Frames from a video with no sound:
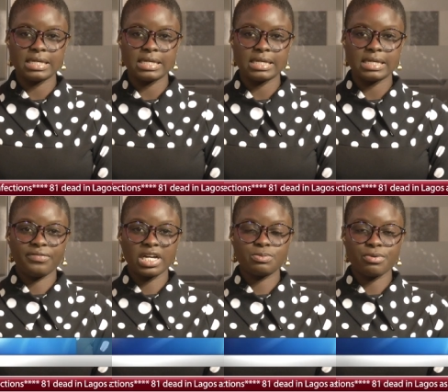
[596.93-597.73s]
headed
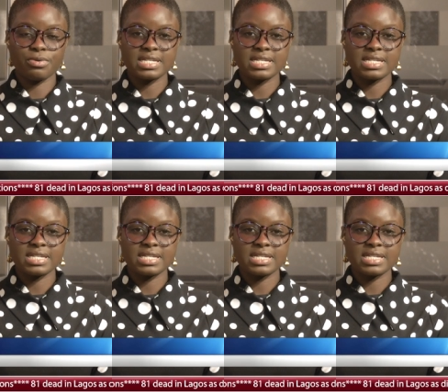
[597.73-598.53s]
by Vice
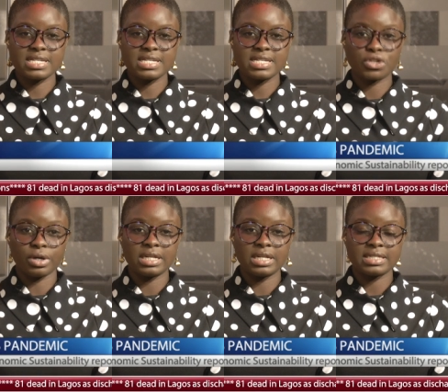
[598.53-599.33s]
President Yemi
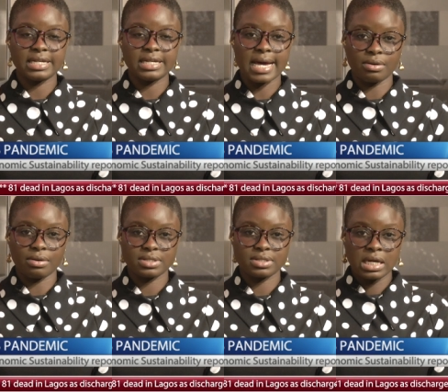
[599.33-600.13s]
Osinbajo in the State
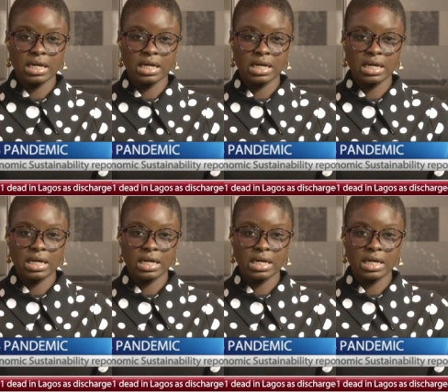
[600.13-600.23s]
House.